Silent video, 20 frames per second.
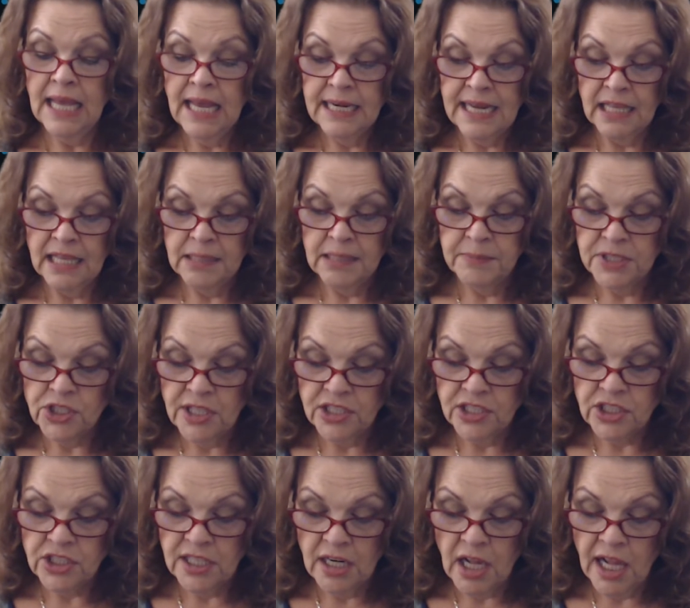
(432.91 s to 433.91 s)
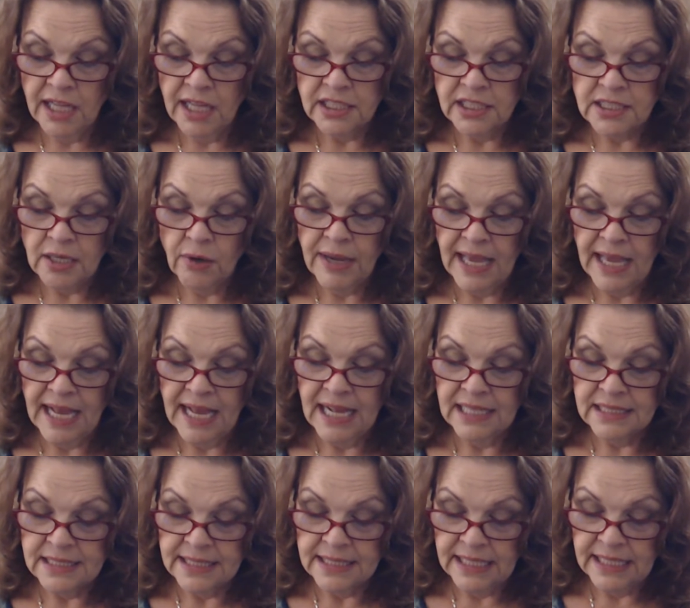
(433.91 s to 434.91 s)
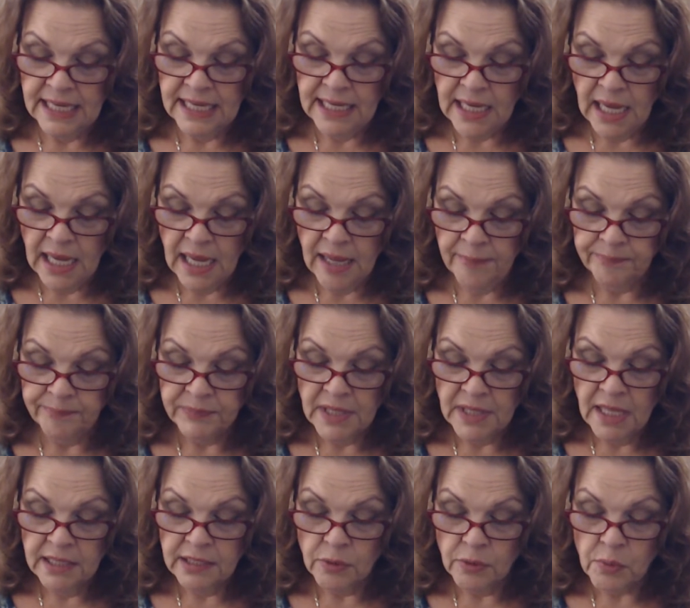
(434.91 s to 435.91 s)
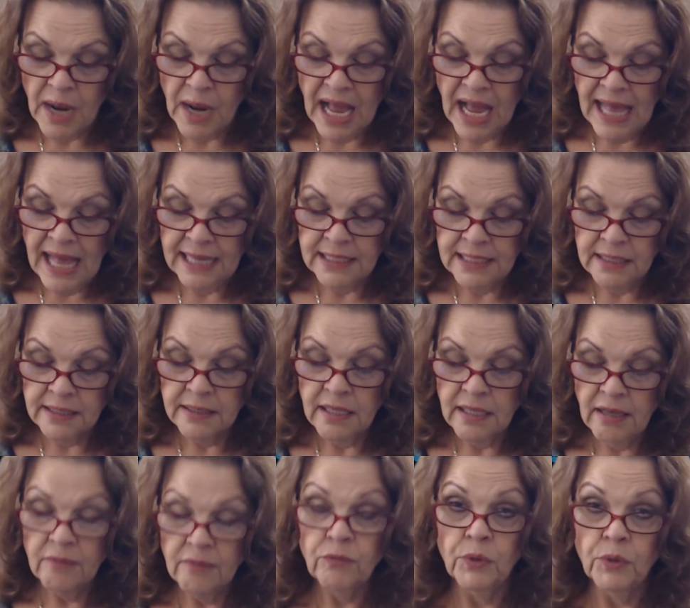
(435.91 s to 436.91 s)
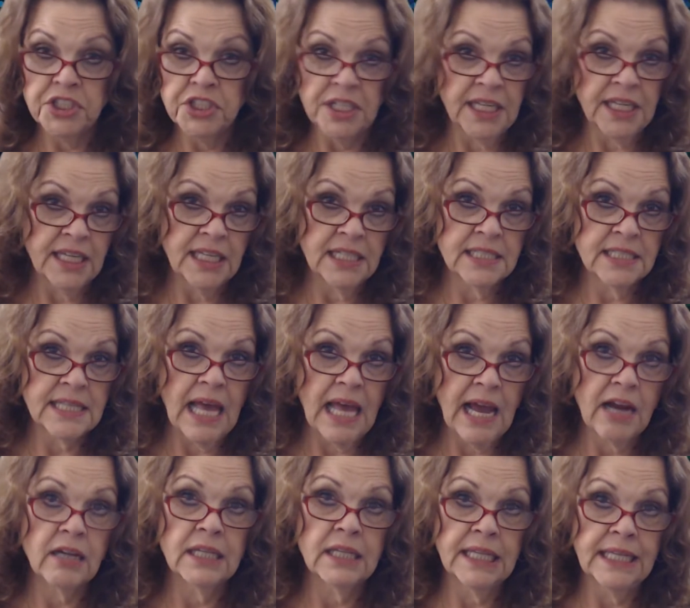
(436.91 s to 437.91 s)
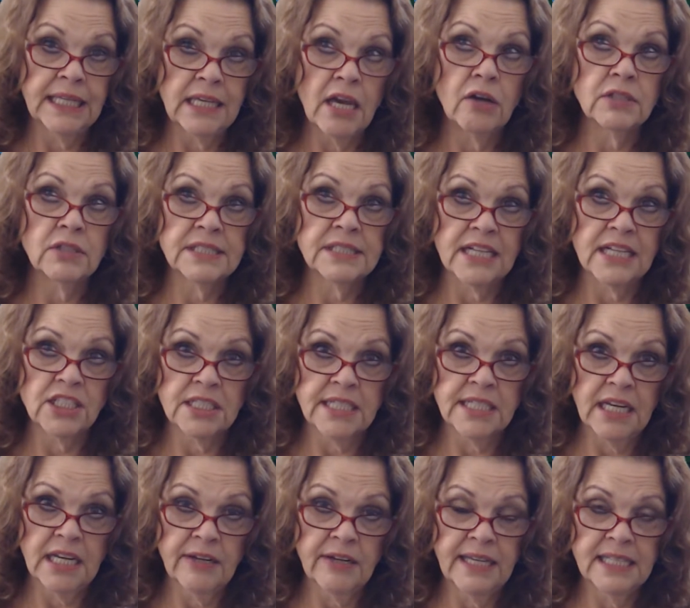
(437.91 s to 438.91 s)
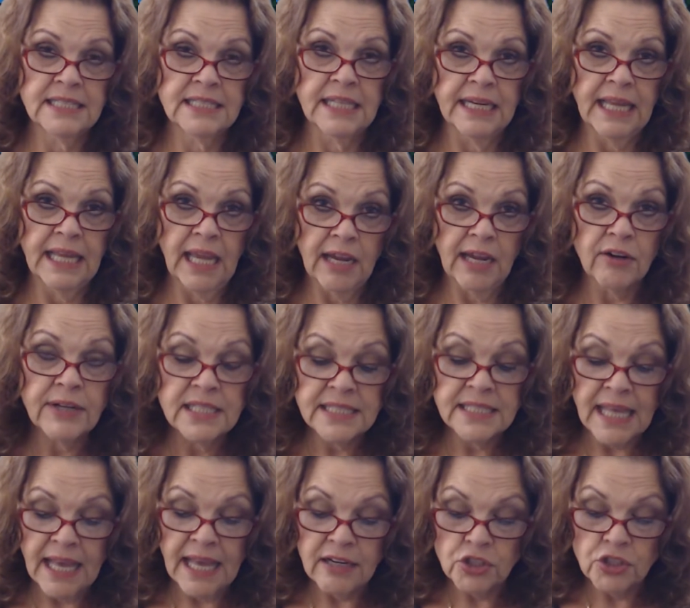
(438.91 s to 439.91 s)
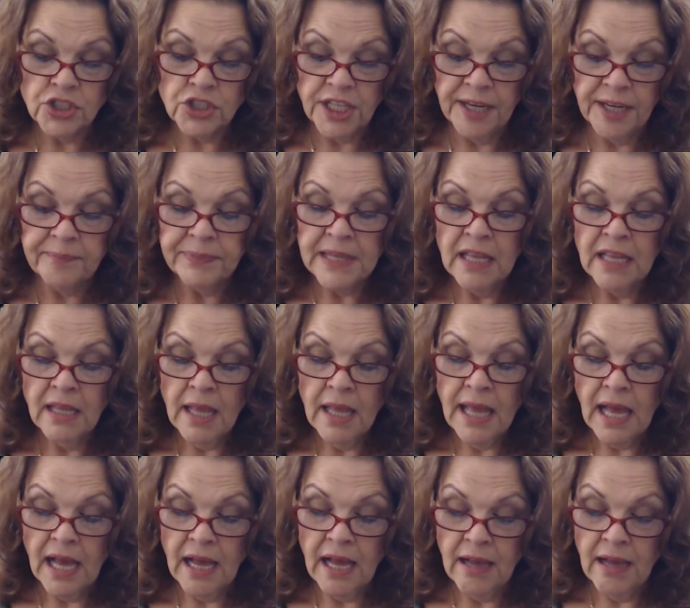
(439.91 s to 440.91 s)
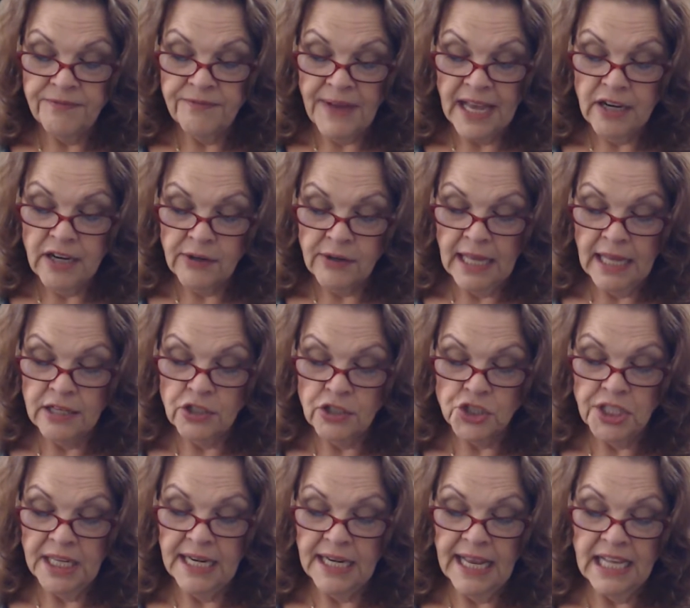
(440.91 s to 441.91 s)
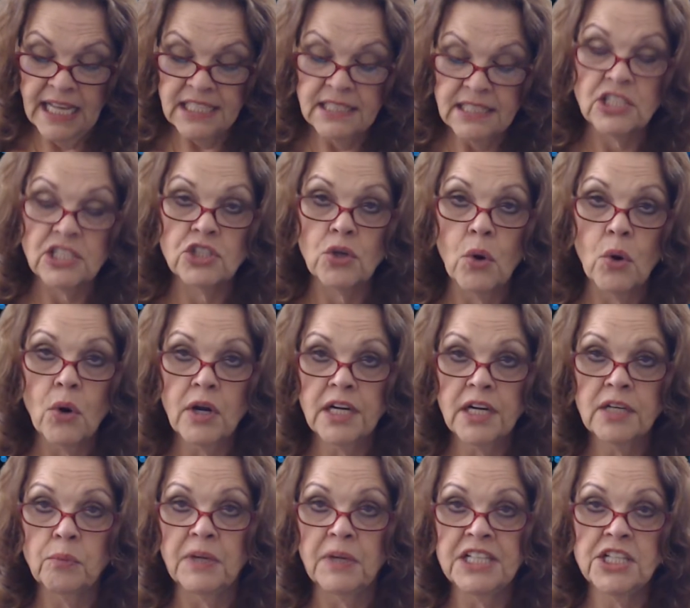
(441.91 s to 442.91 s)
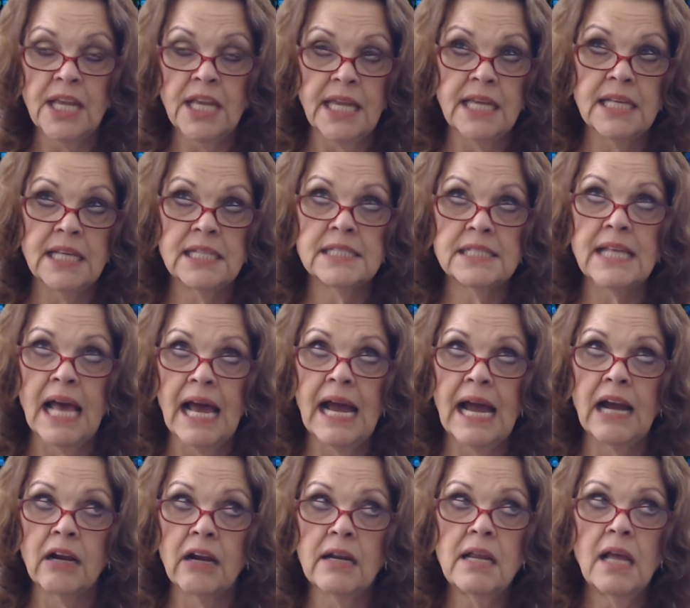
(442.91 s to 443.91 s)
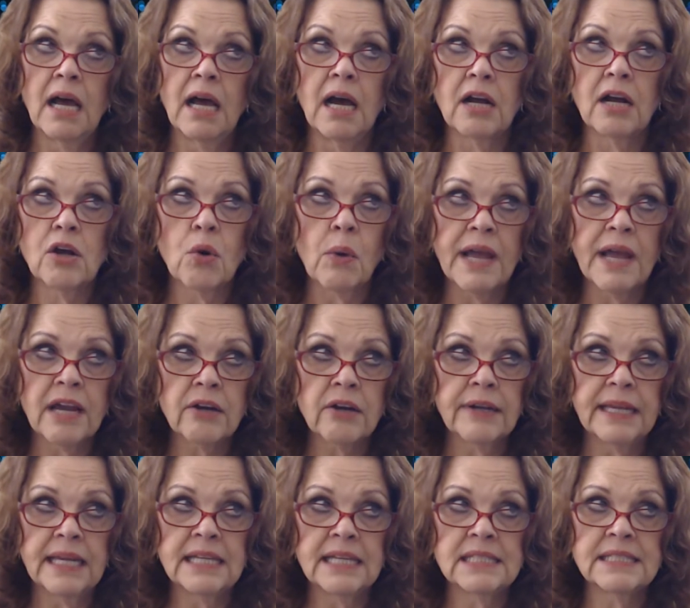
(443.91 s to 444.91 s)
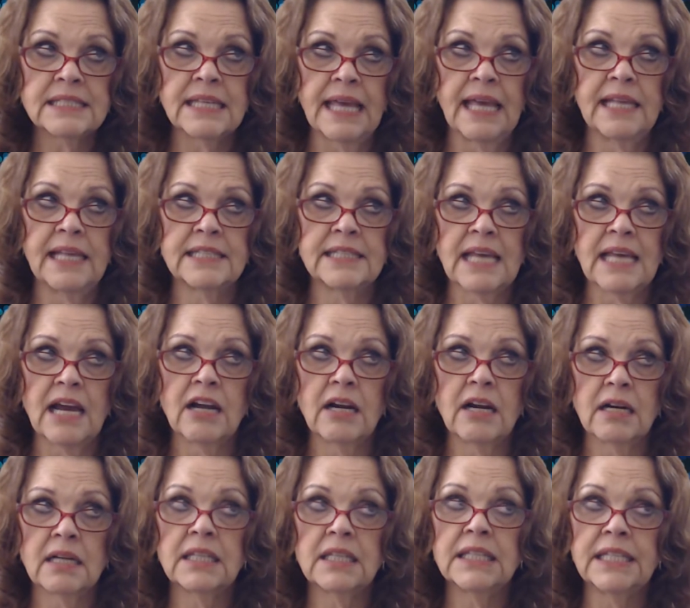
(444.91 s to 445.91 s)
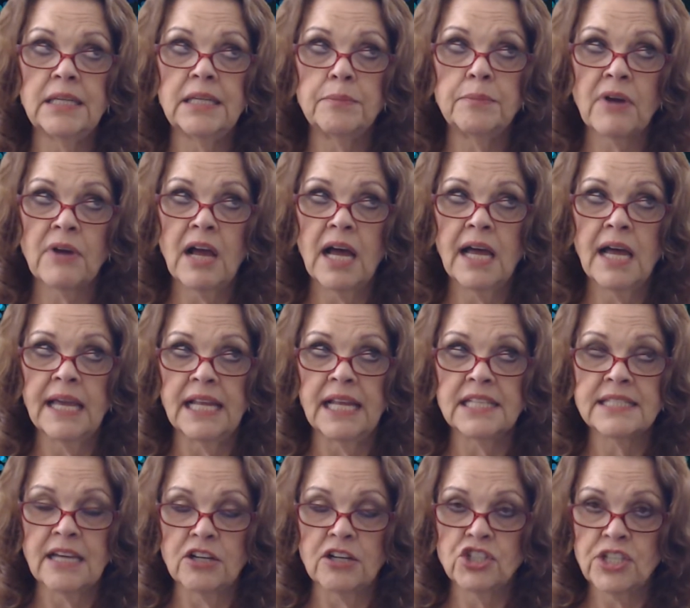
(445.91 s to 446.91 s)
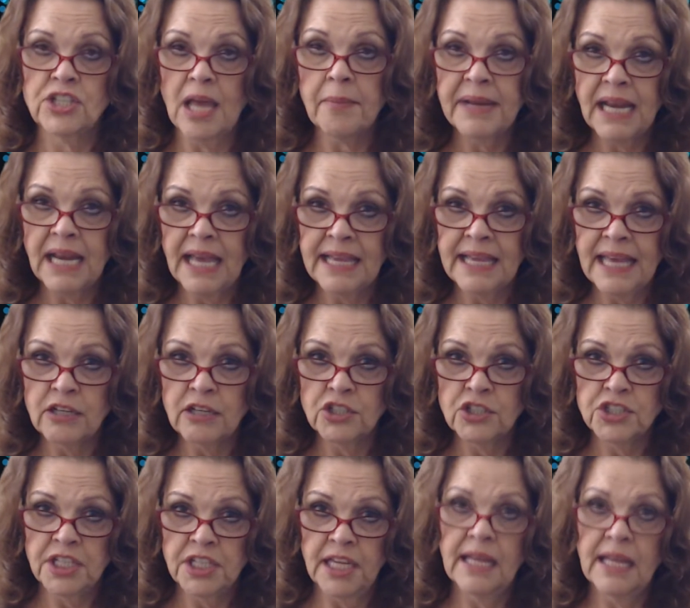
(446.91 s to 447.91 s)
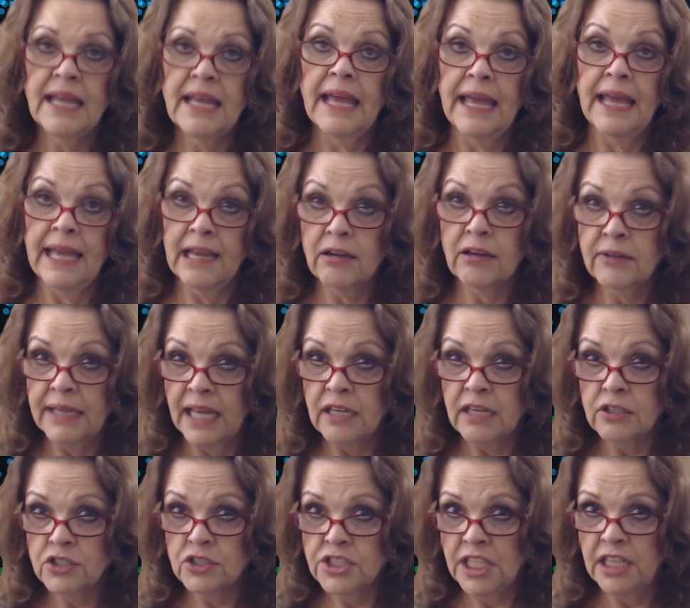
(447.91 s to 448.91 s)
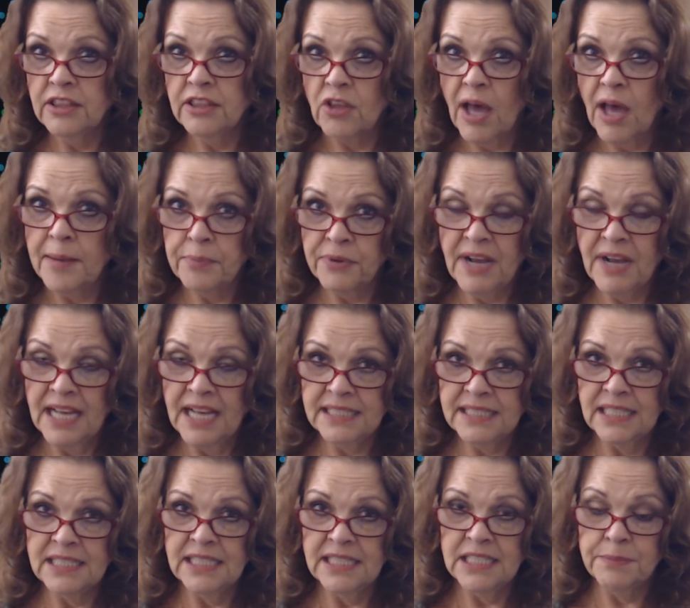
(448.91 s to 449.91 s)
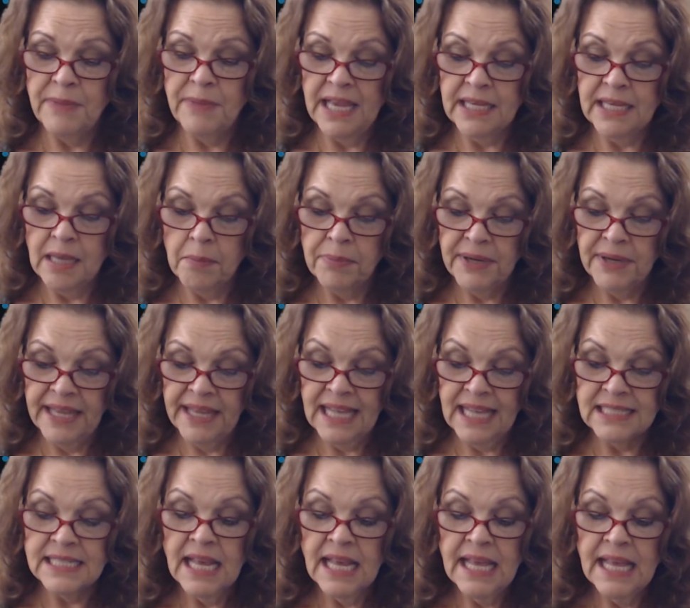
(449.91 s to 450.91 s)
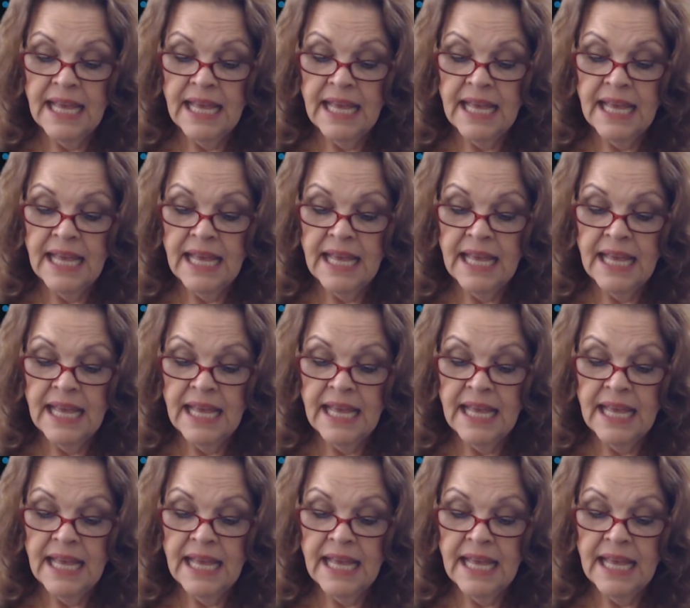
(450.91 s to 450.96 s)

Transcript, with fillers: Now the magician also has the, um, the rod, which is our Leo, Sagittarius, and Aries energy, uh, fire energy. It has the sword, which is our Aquarius, it's our Libra, it's our Gemini energy, air energy, thought processes, making plans.